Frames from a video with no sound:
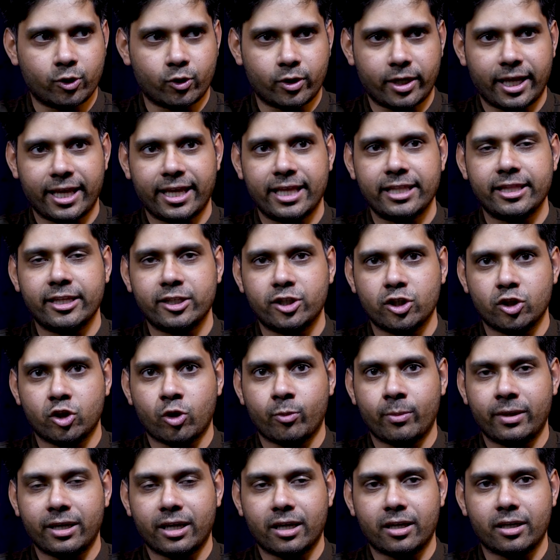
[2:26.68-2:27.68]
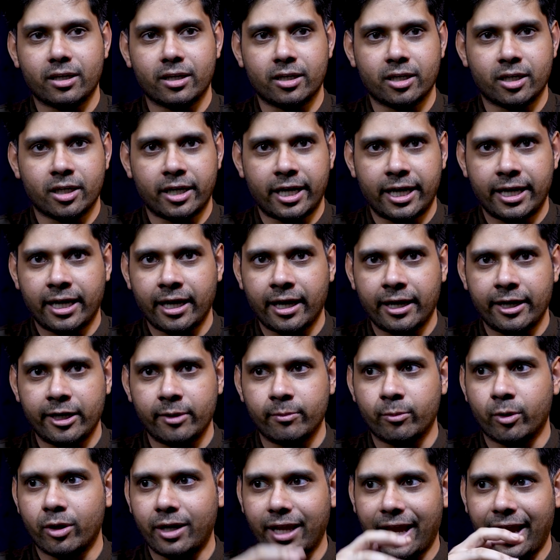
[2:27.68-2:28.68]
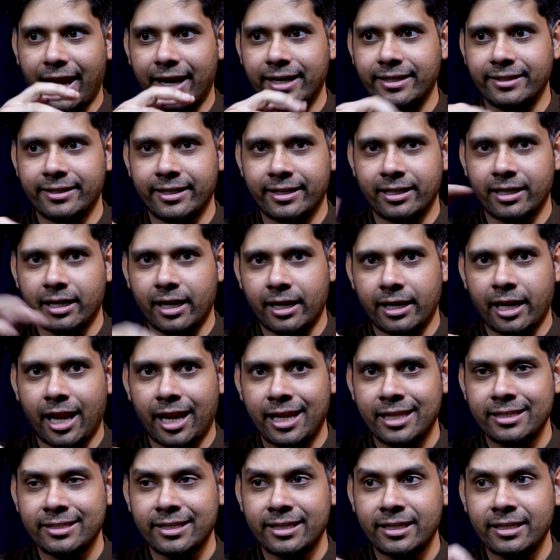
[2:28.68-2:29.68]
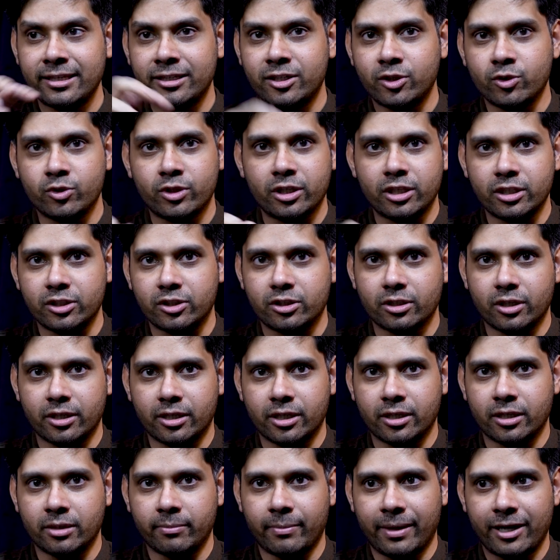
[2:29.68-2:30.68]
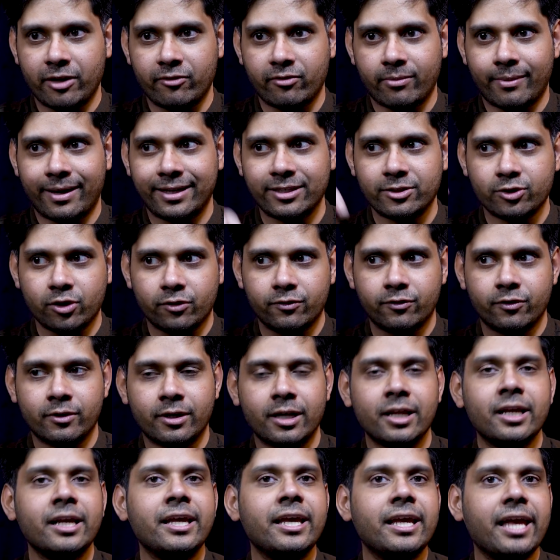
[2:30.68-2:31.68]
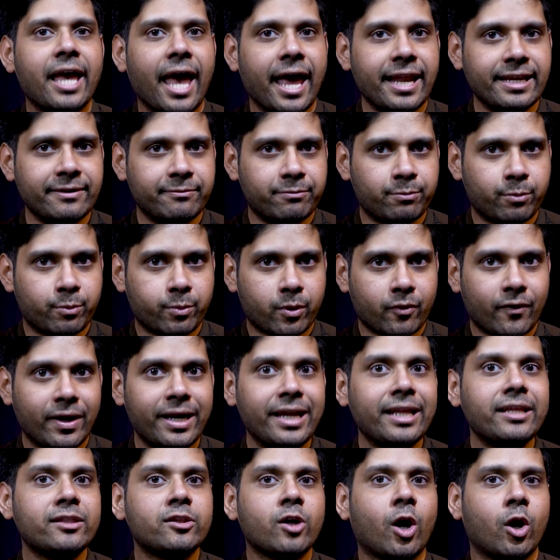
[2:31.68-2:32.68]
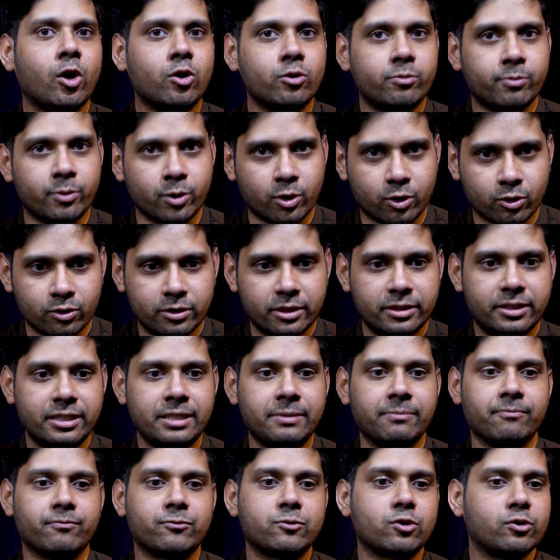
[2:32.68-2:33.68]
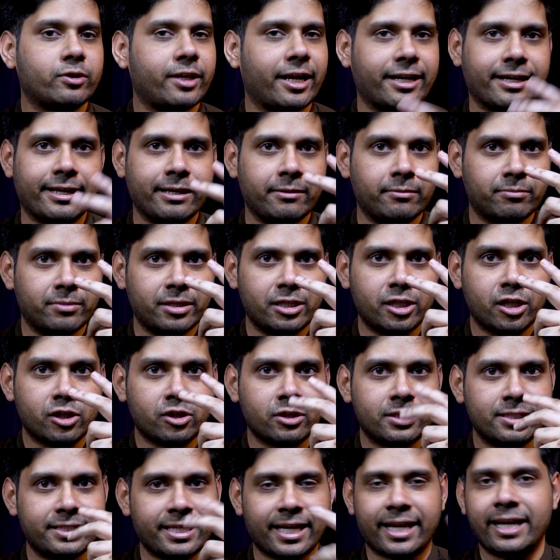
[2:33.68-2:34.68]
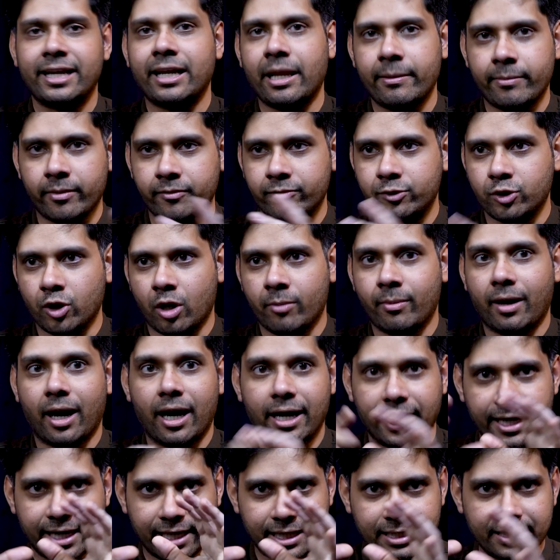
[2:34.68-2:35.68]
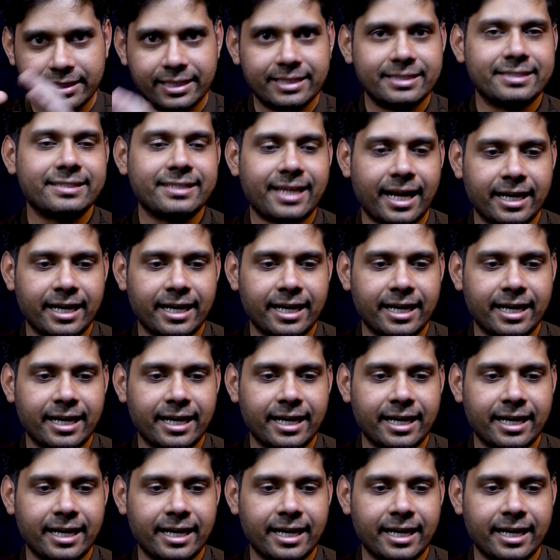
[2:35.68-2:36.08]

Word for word: know, taking the genomic data input and then analyzing it using bioinformatics software and providing the output to the team. So that can be the second type of job under this